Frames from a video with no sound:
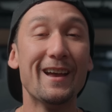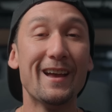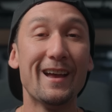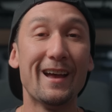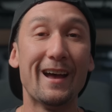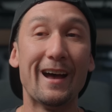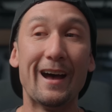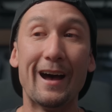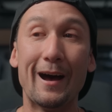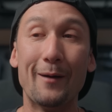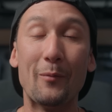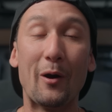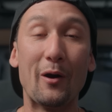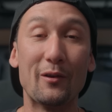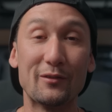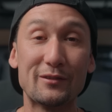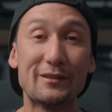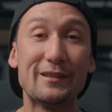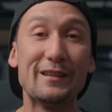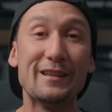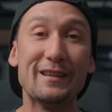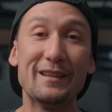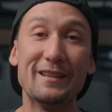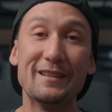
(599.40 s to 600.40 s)
I'll
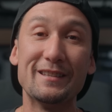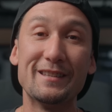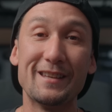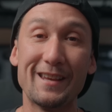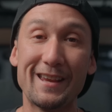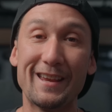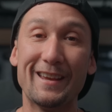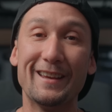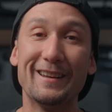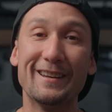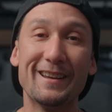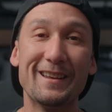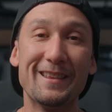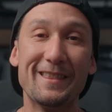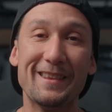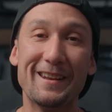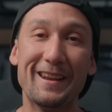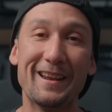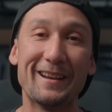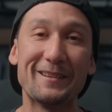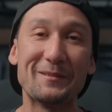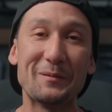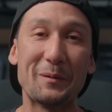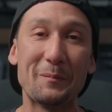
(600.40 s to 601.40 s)
see you in the
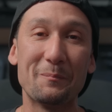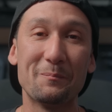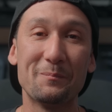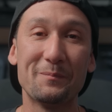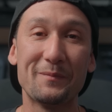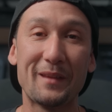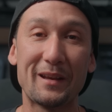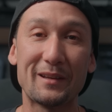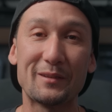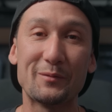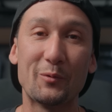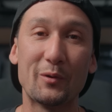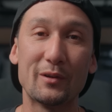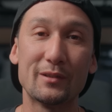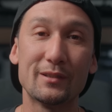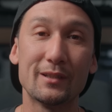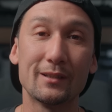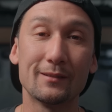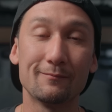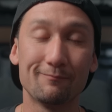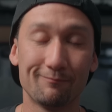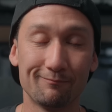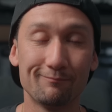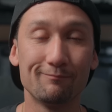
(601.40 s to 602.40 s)
next one. Thanks for
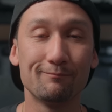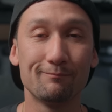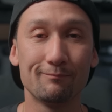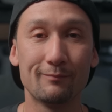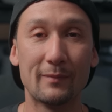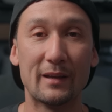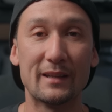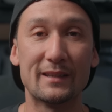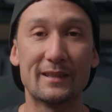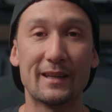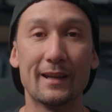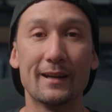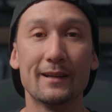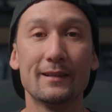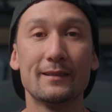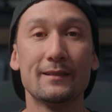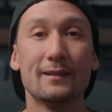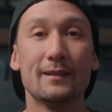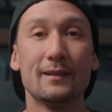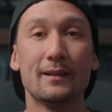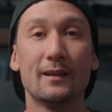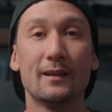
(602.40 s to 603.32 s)
watching. Let's get it.